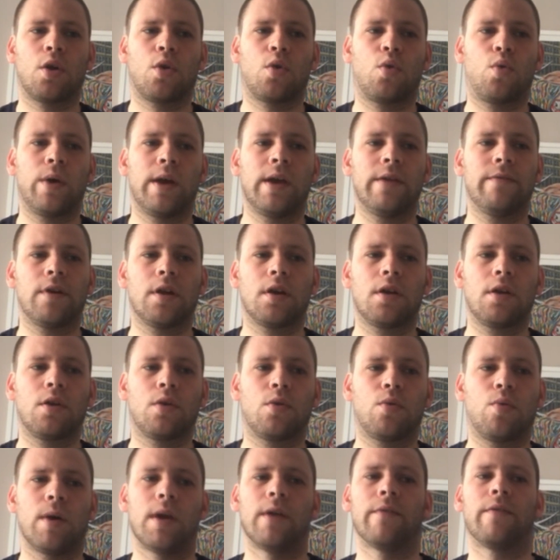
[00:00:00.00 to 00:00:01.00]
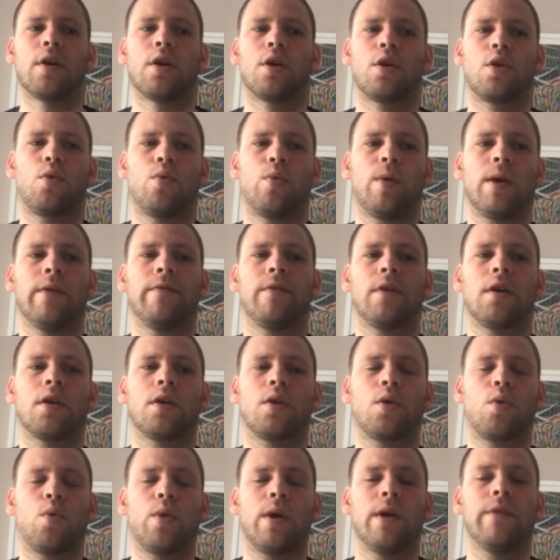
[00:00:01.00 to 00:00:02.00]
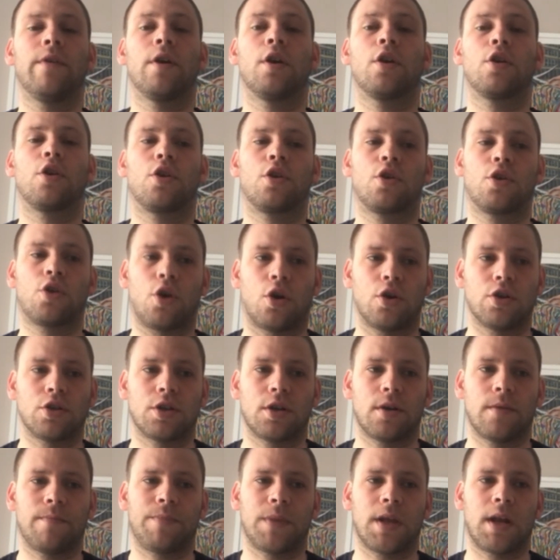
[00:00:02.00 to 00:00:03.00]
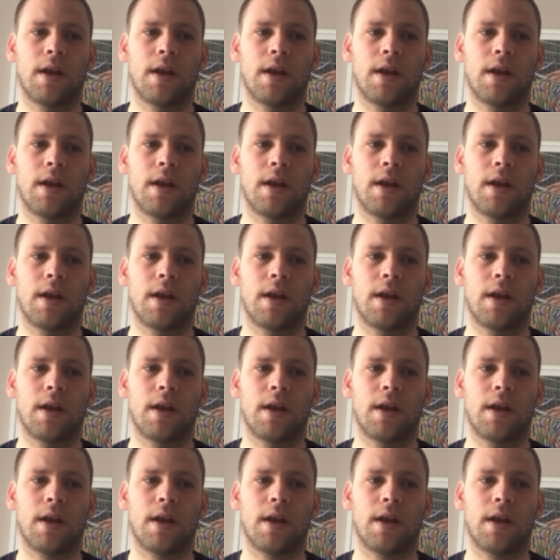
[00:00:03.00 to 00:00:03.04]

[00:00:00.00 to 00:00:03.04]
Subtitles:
quaver, quaver, quaver, quaver, crotchet.